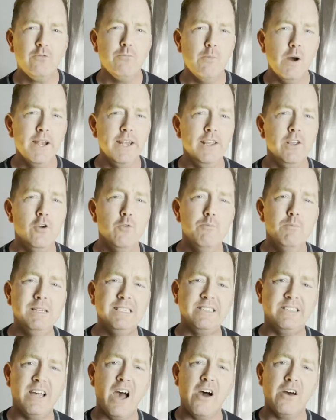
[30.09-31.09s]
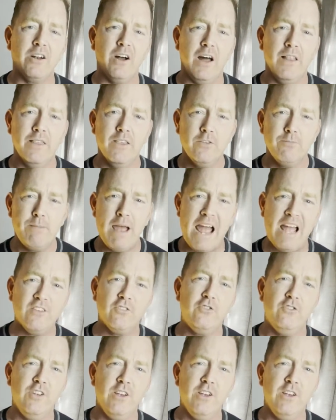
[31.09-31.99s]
money you missed out on this past